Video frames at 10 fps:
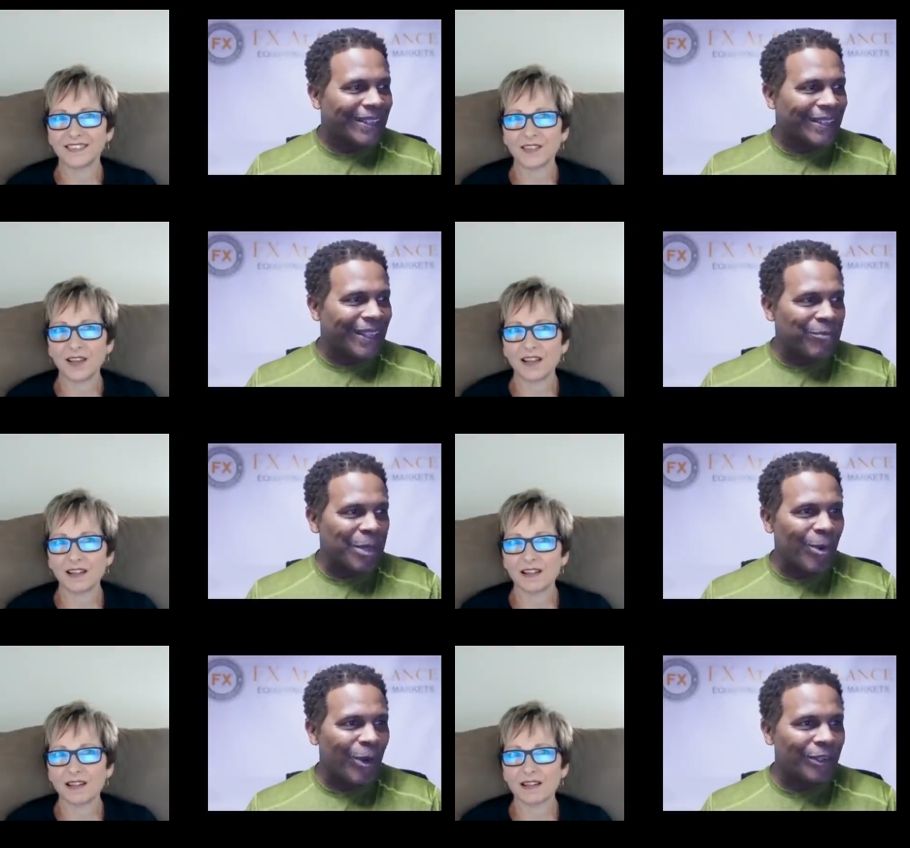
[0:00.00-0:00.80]
Speaker 1: let
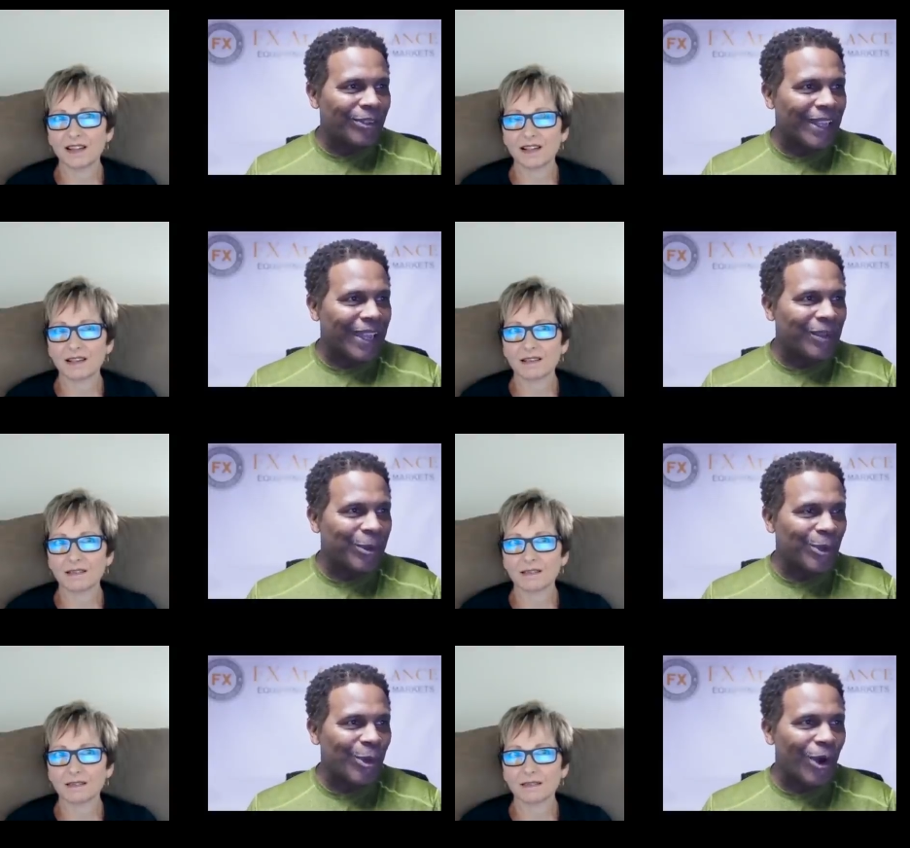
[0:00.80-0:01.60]
people understand who
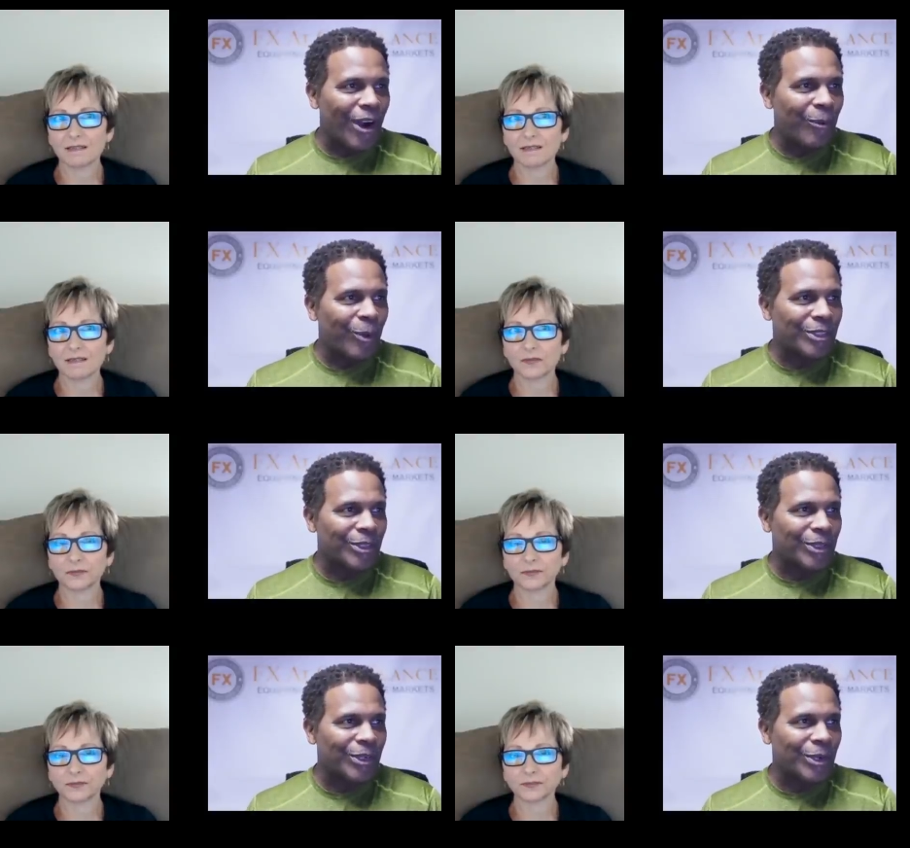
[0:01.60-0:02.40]
you are and what
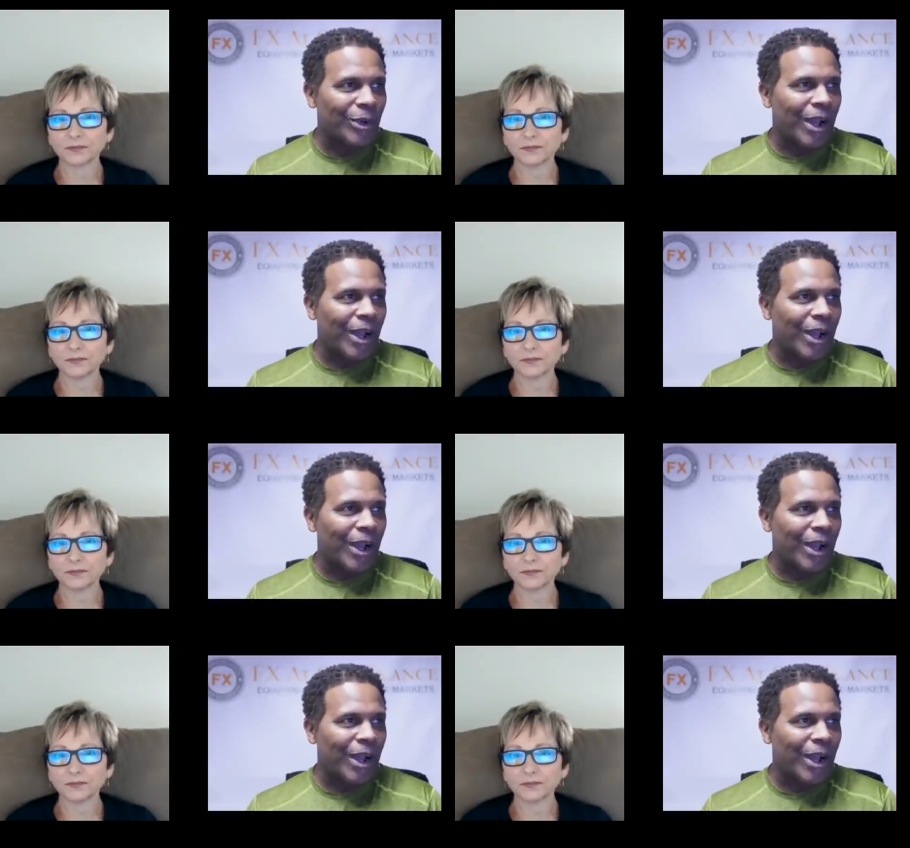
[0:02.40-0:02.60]
you do.